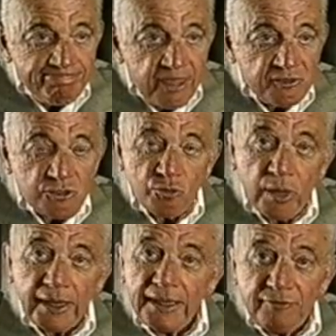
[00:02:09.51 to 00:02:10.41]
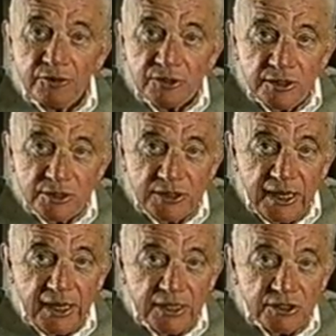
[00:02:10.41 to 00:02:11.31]
This is why, even to this
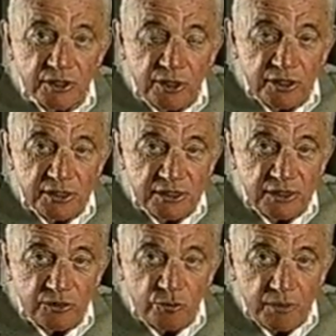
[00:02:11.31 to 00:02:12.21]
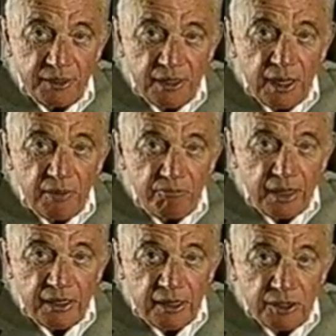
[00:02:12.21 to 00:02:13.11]
day, as a courtesy to women,
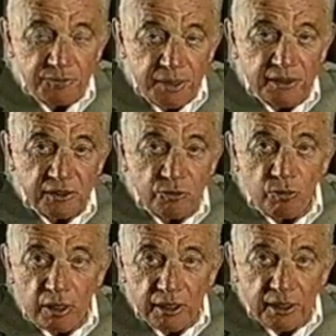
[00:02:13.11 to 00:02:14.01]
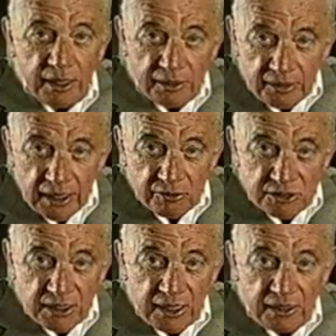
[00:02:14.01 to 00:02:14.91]
men are expected to walk on the
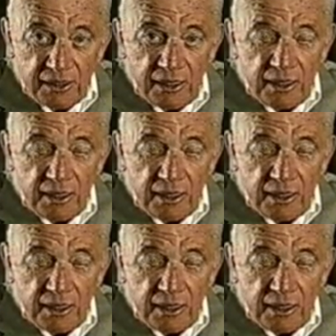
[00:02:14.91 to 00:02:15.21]
outside.